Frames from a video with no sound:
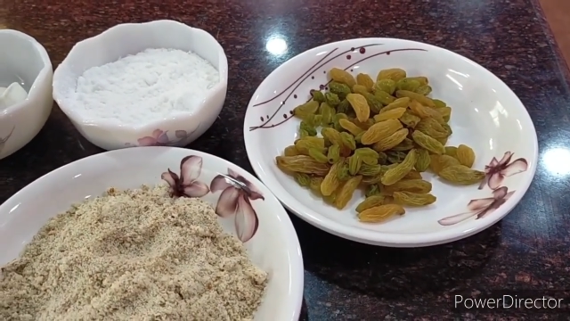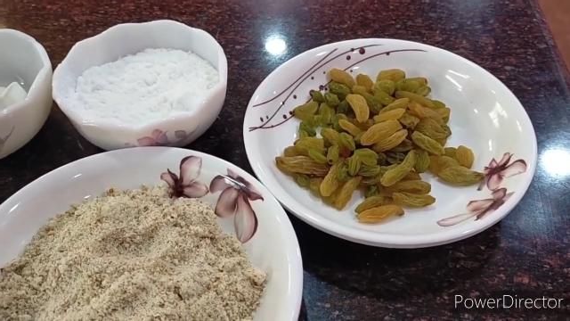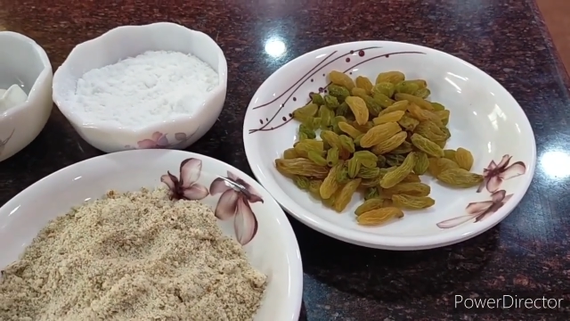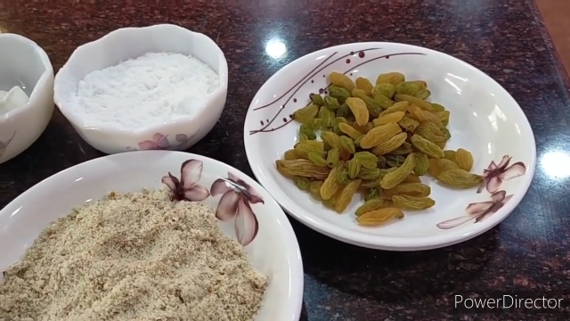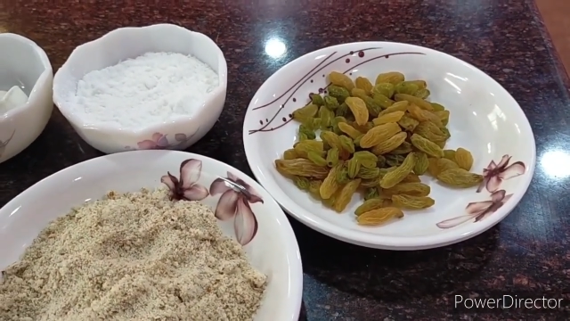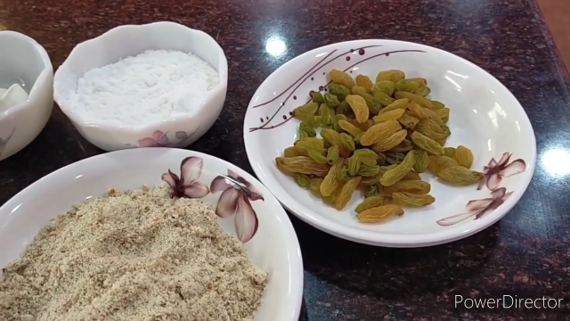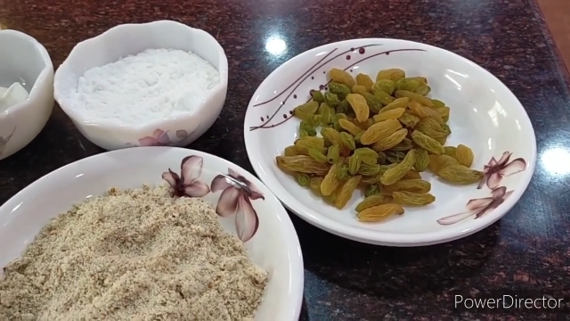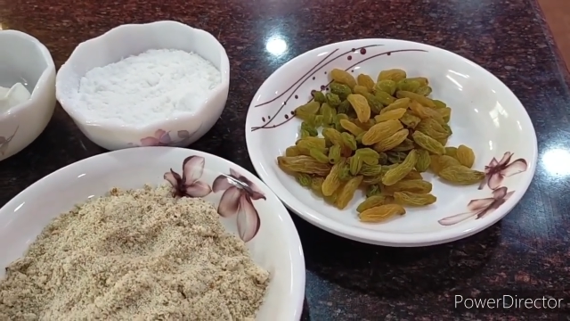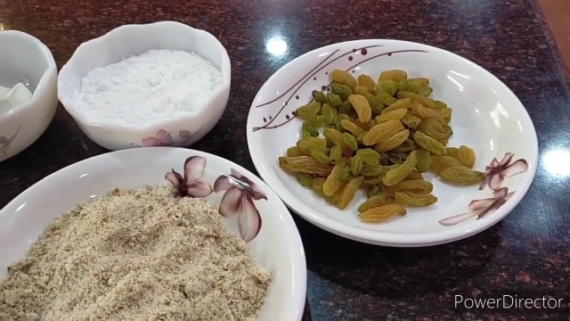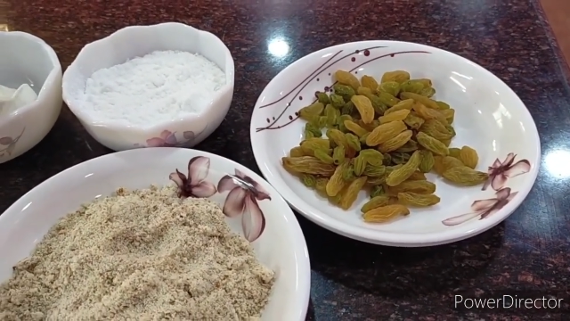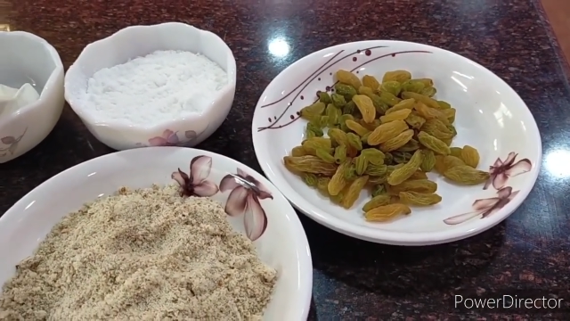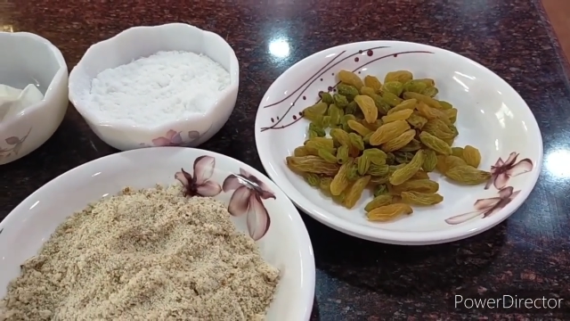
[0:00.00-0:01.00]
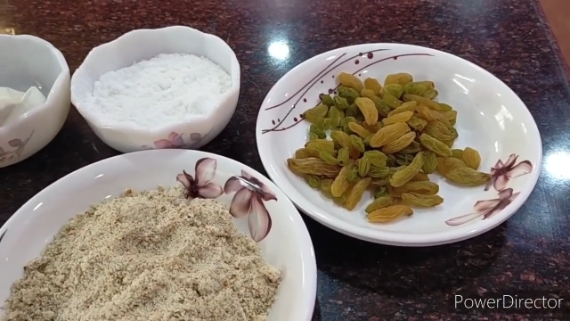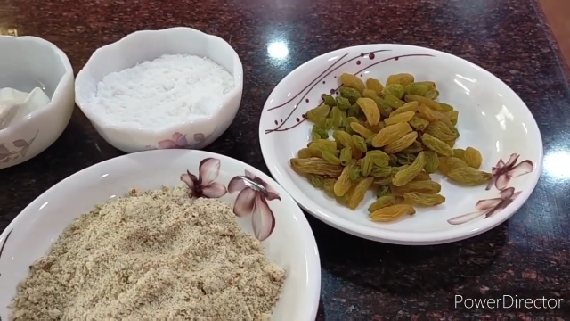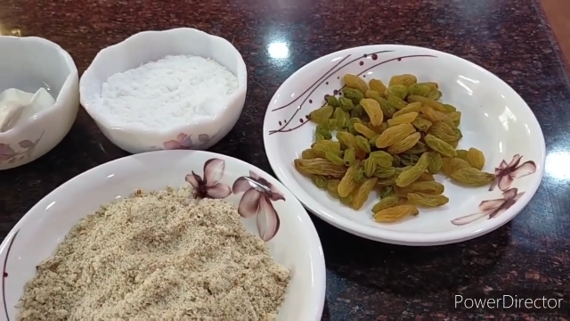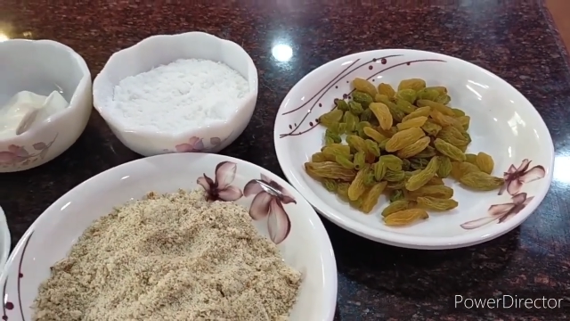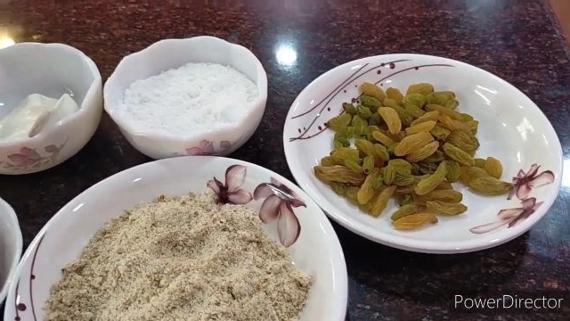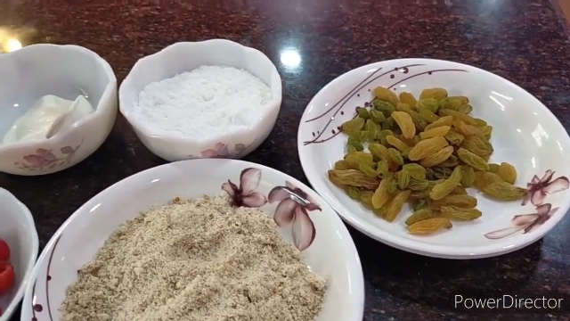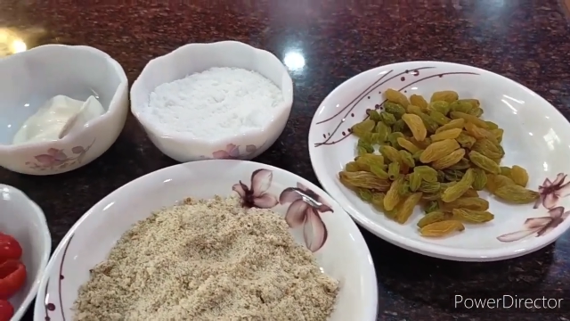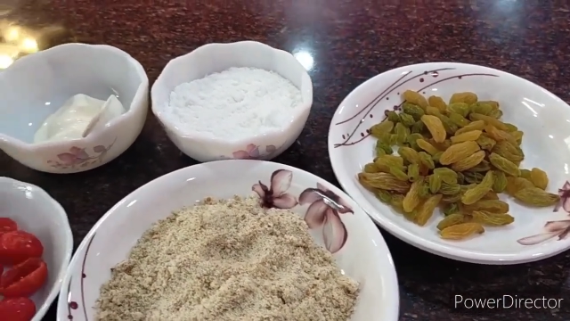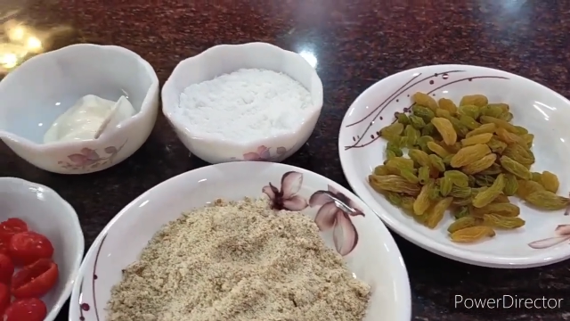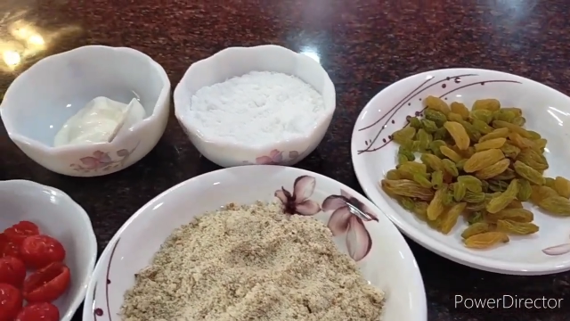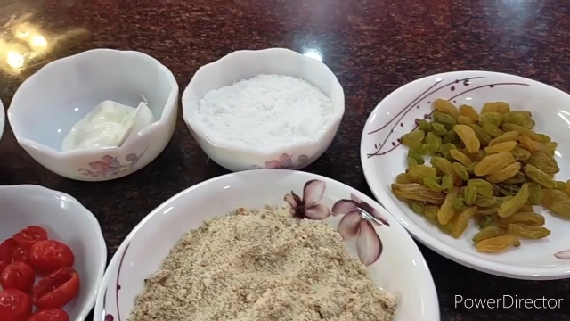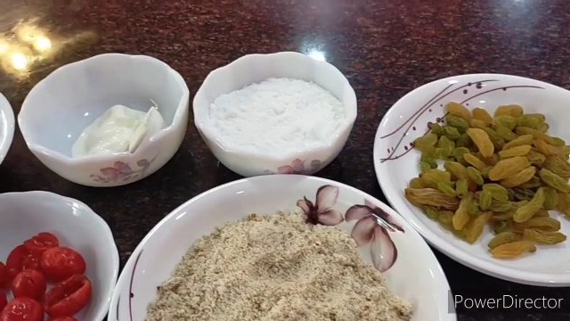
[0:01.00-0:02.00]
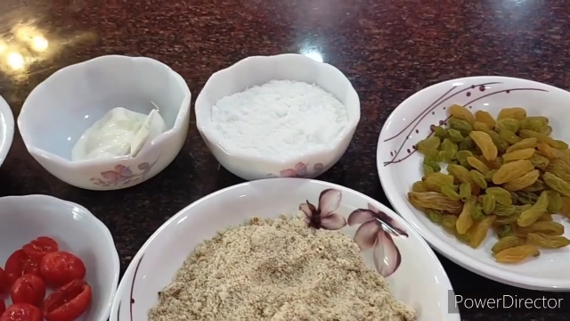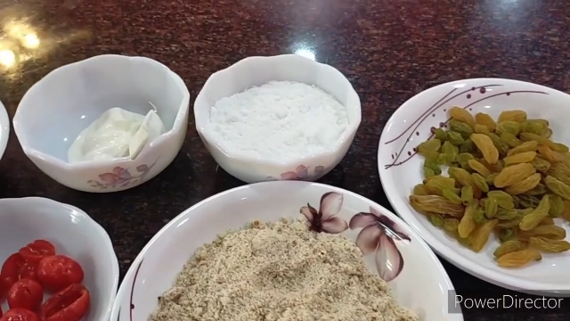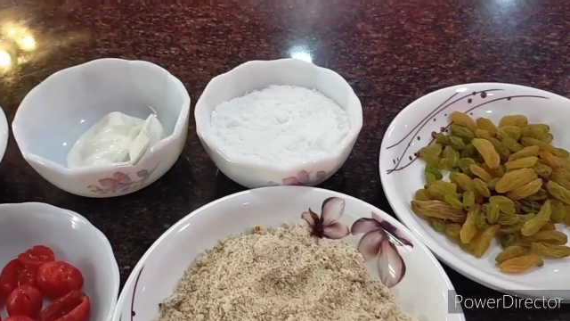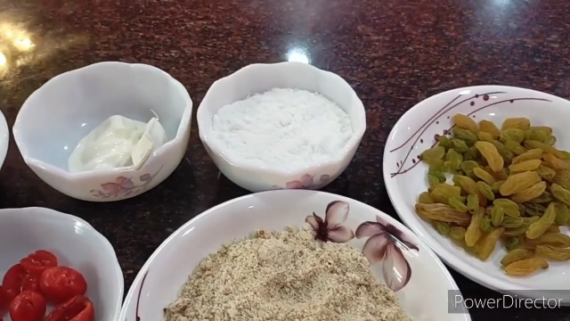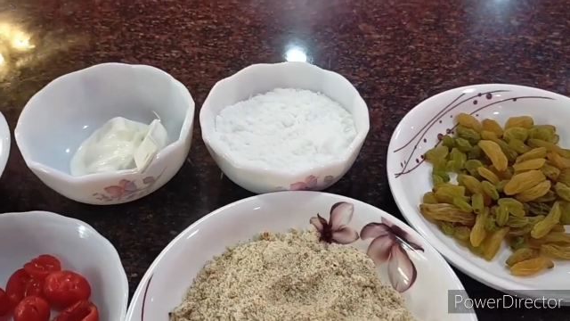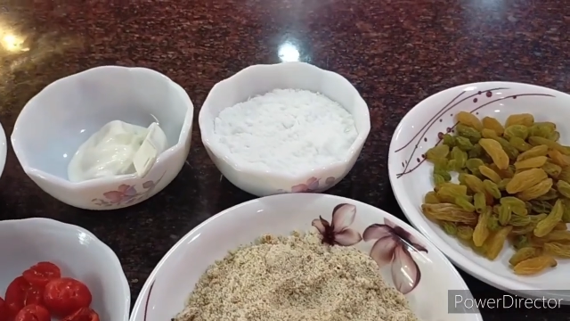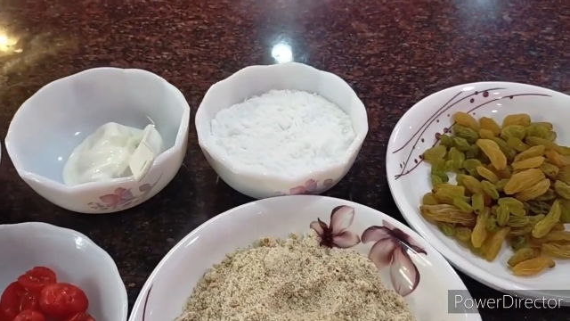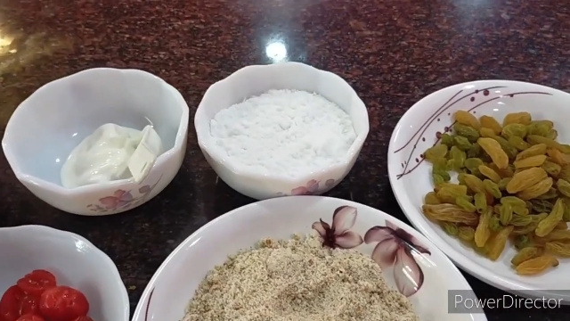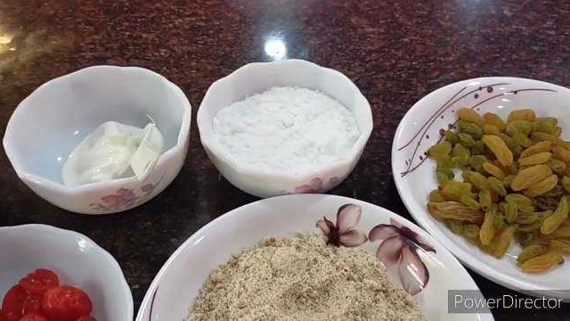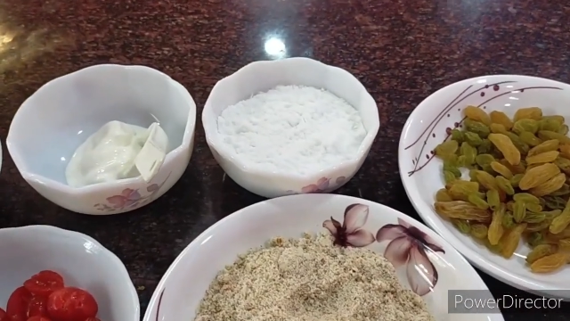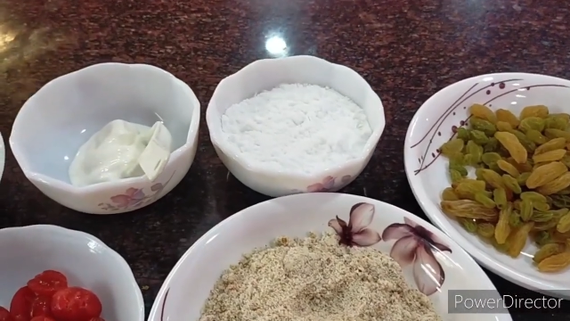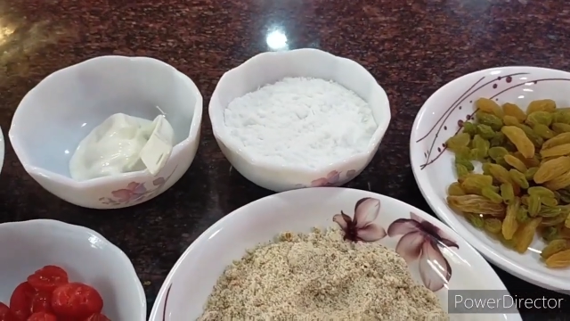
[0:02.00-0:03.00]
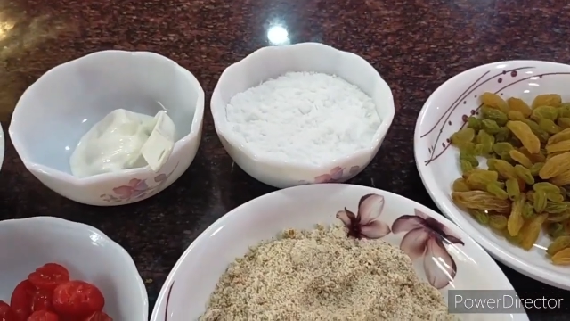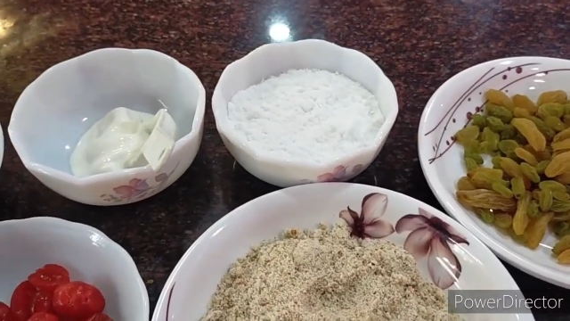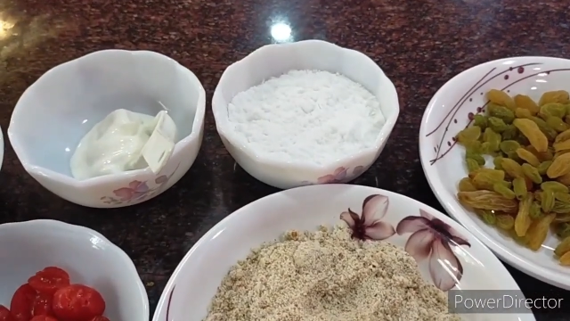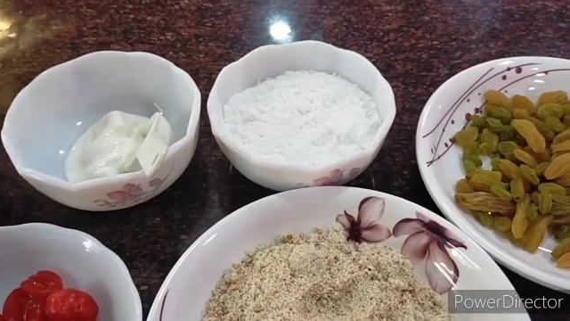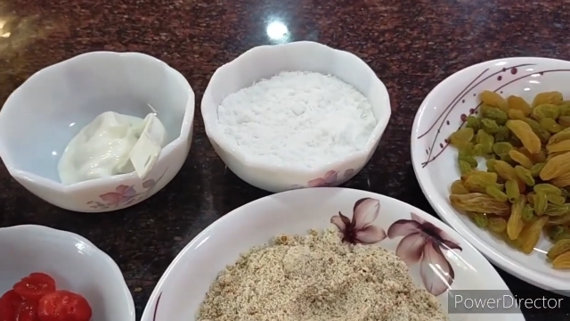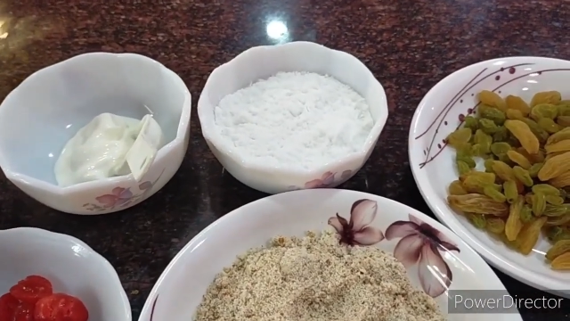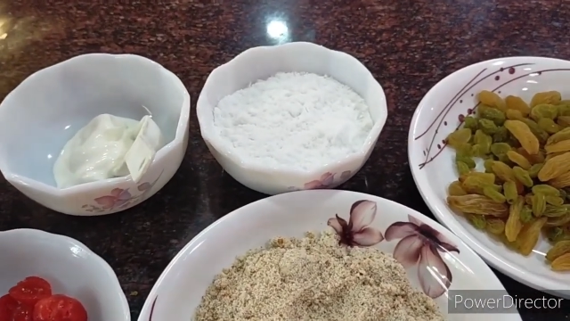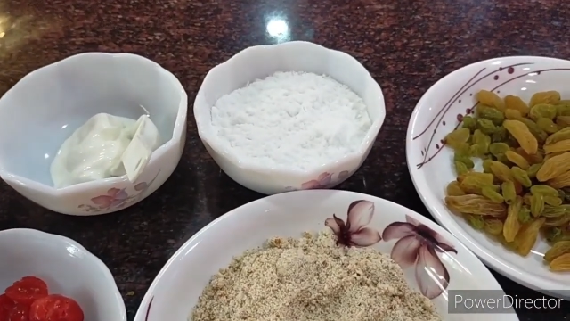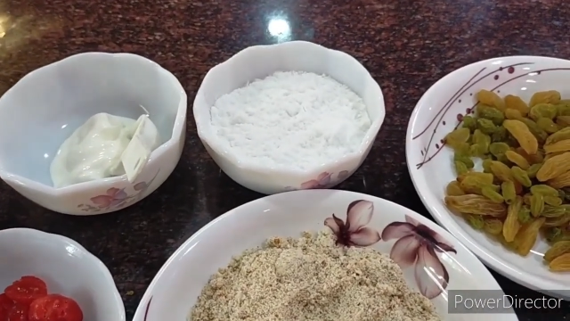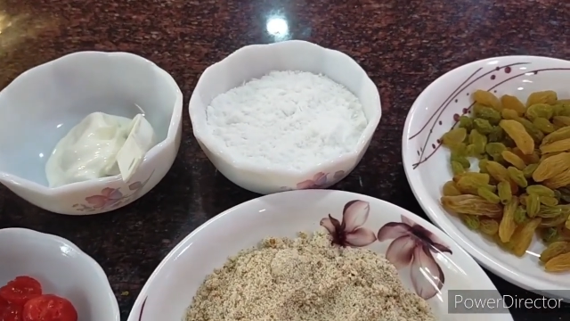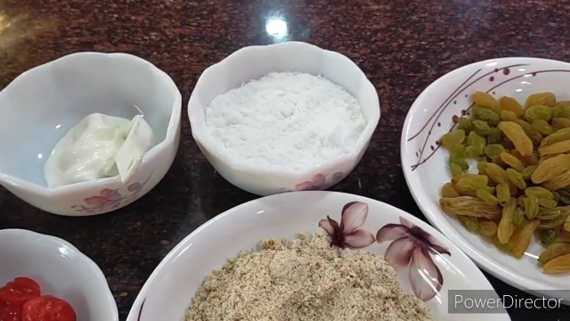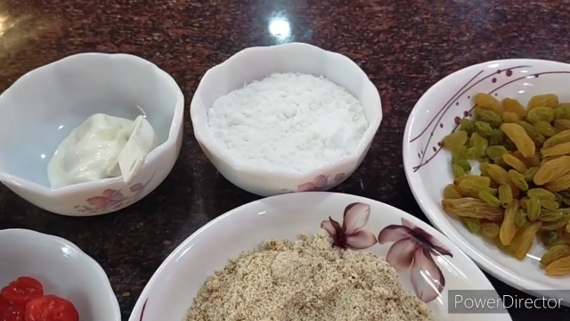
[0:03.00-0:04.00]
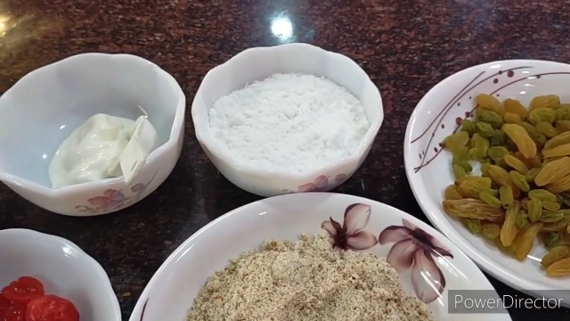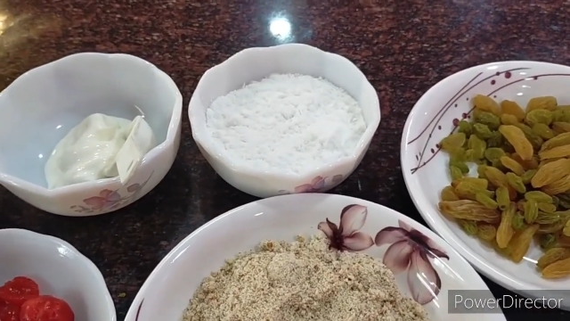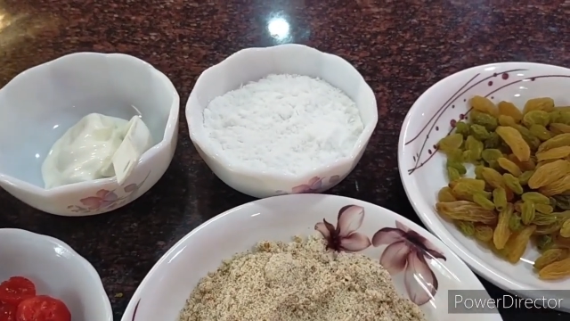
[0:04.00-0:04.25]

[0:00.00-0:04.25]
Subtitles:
[unreadable: no face in view]